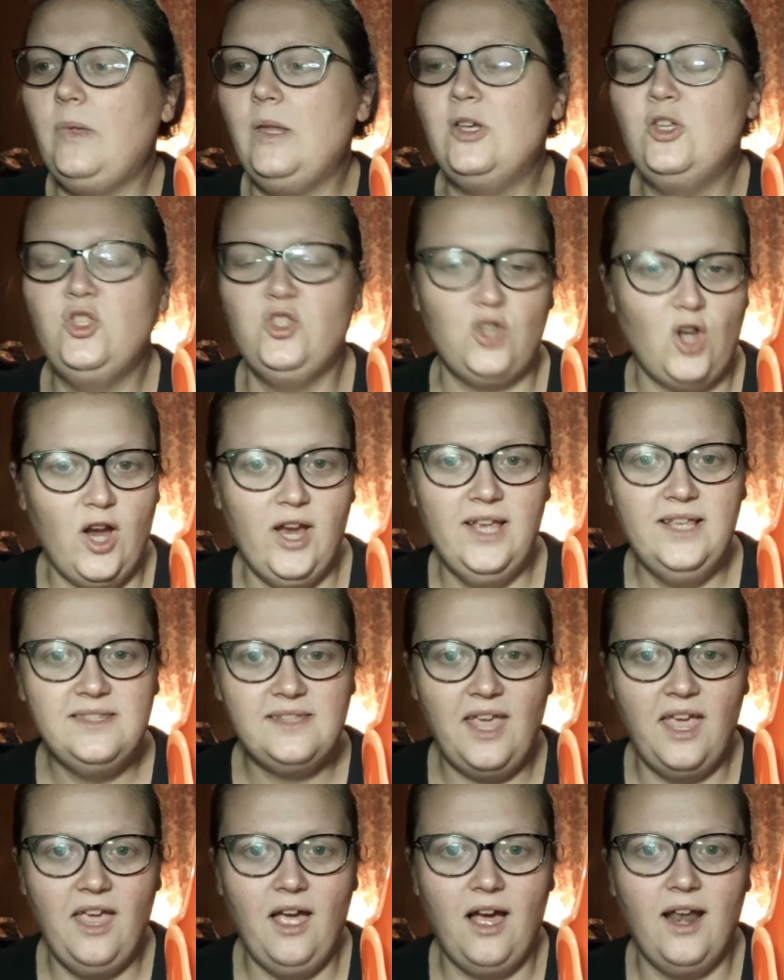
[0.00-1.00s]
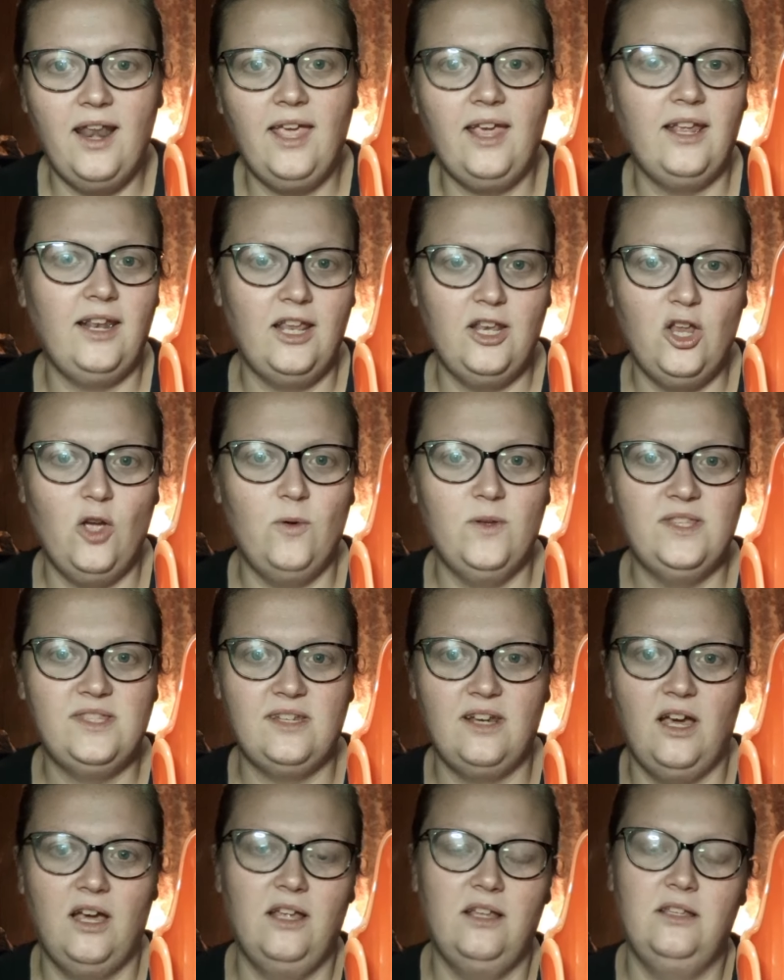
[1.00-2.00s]
Sorry it's chaotic and I know it's
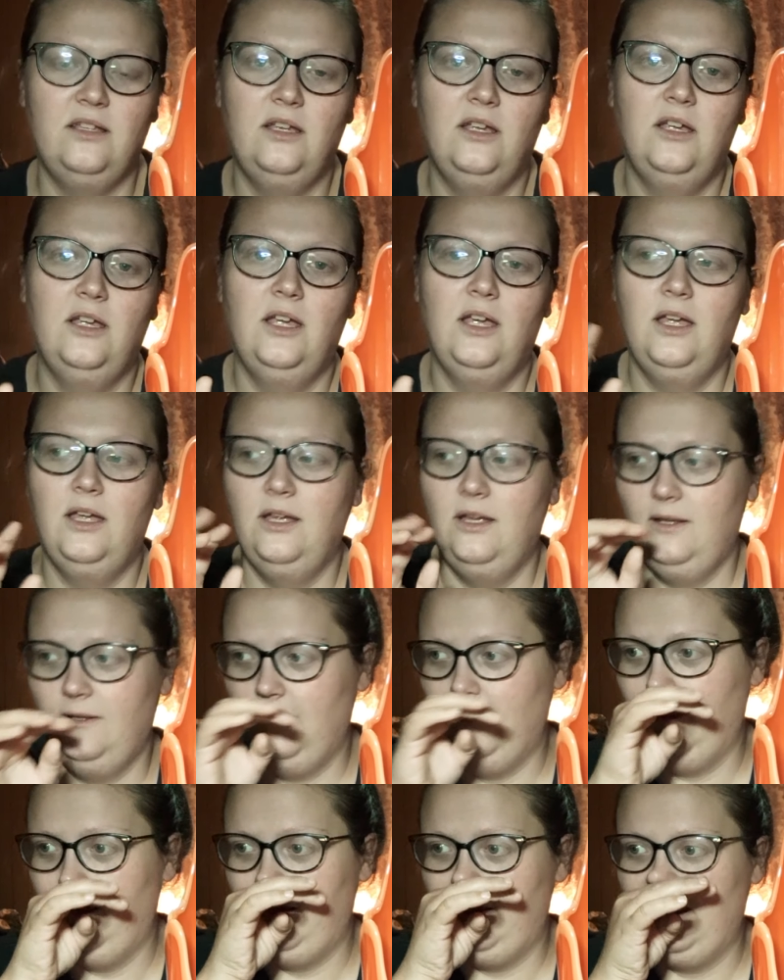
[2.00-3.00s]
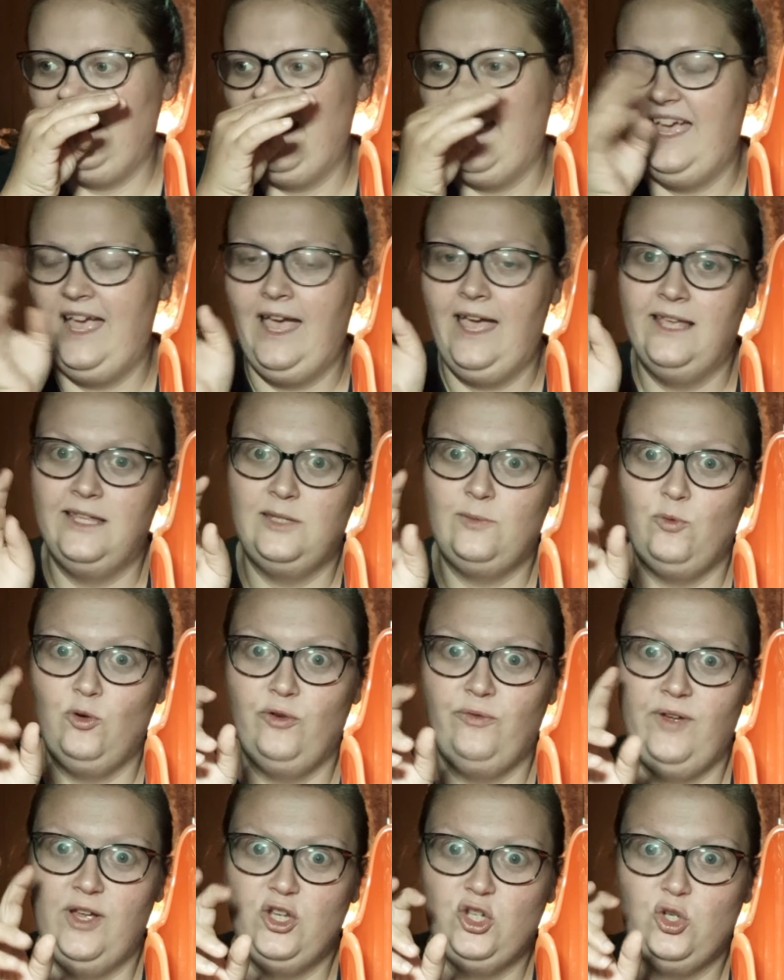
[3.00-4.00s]
not like as
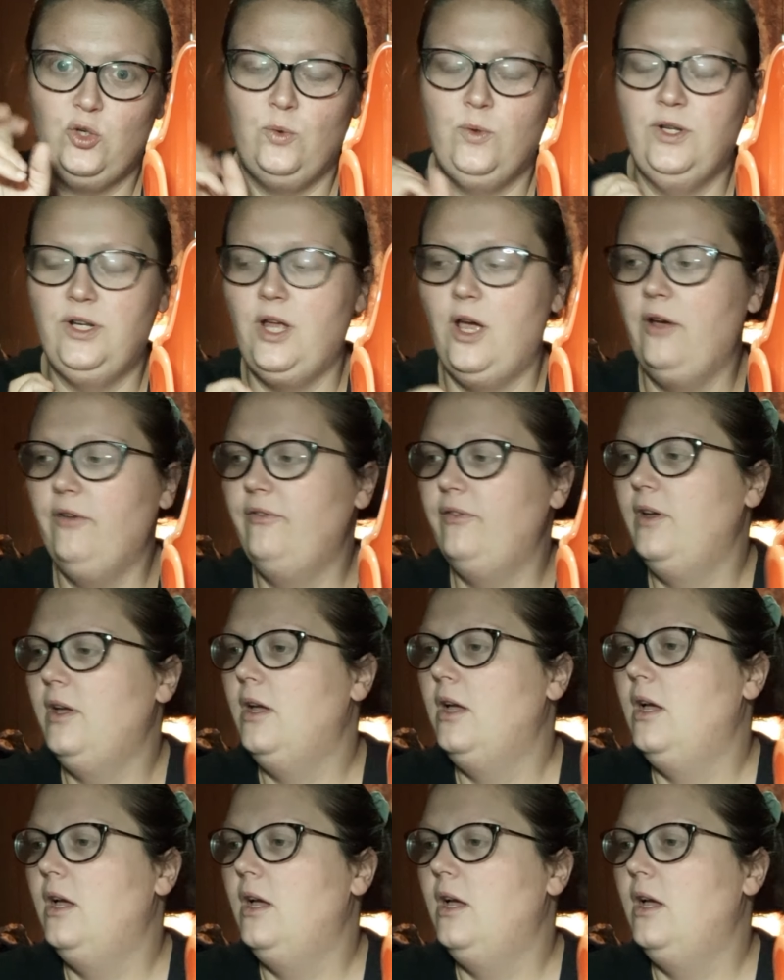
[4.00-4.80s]
professional enough.